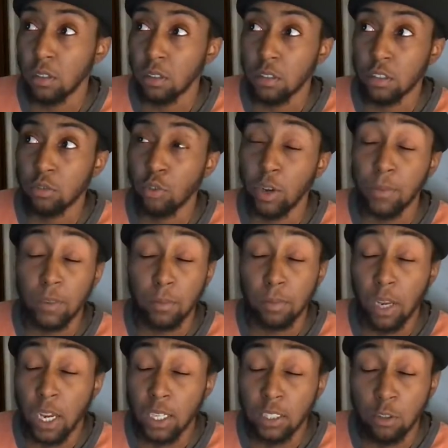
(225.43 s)
scraping the
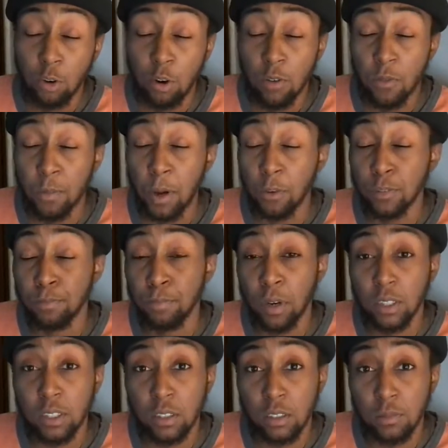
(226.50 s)
plastic off them, I was
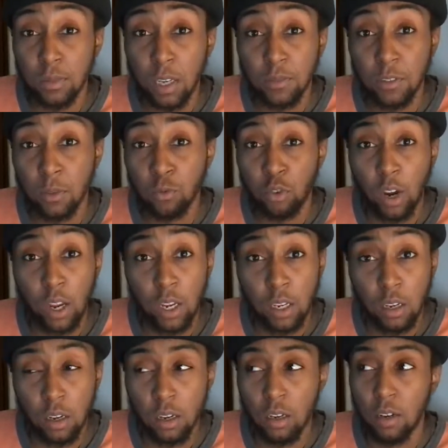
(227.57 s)
busting them left and
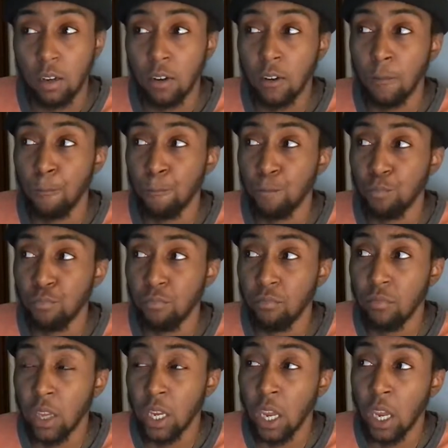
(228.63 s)
right. Um,
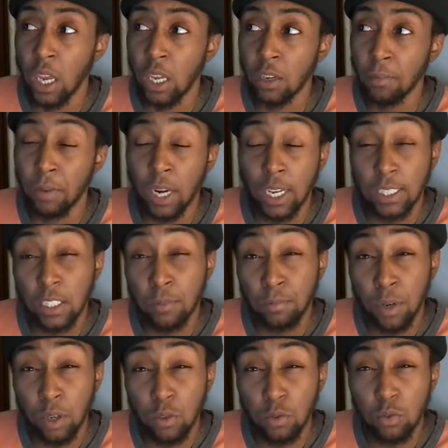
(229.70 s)
they had a plastic
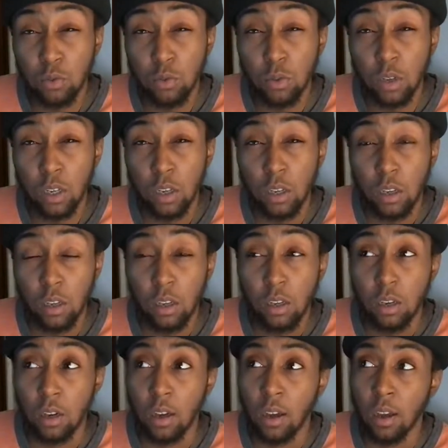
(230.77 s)
buckle.
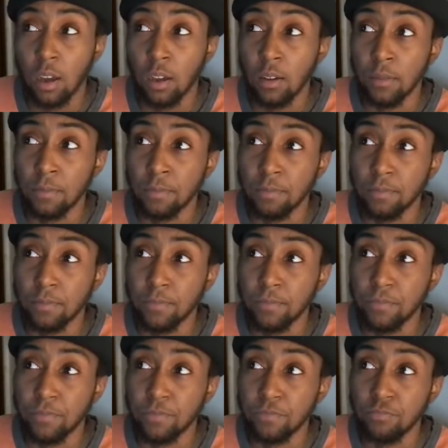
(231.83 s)
Um,
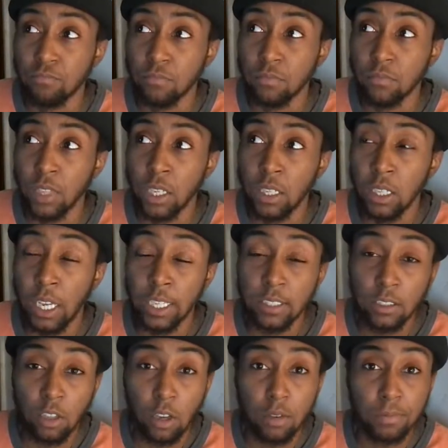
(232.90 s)
they
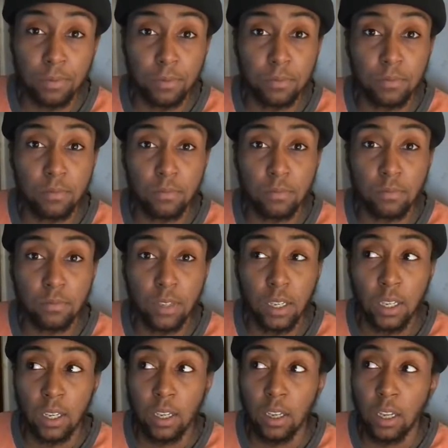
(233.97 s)
laced up
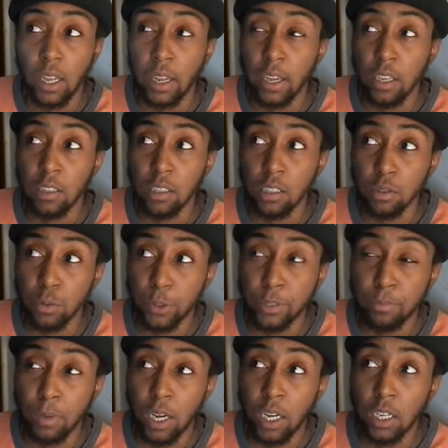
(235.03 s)
and this was
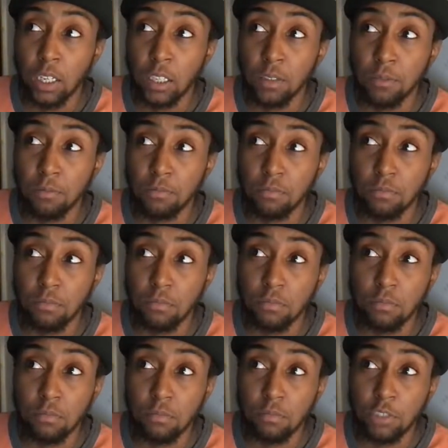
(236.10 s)
my
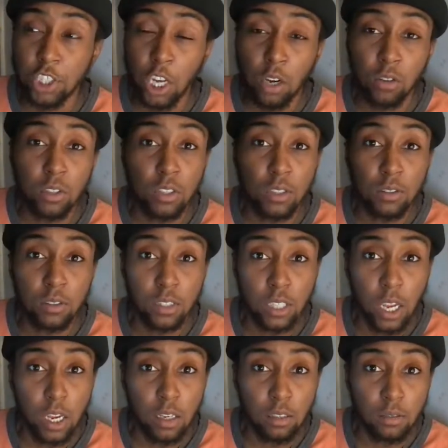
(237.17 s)
childhood
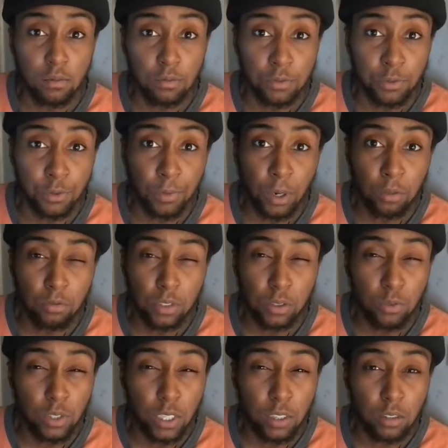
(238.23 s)
skate for about
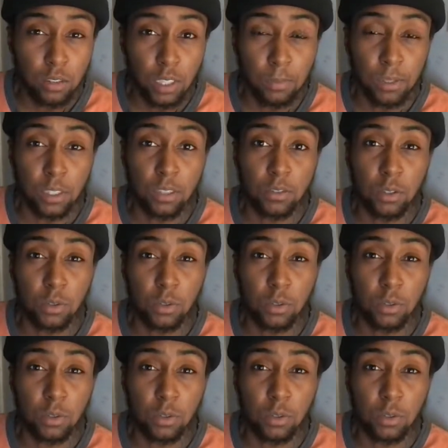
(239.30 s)
two years, I believe,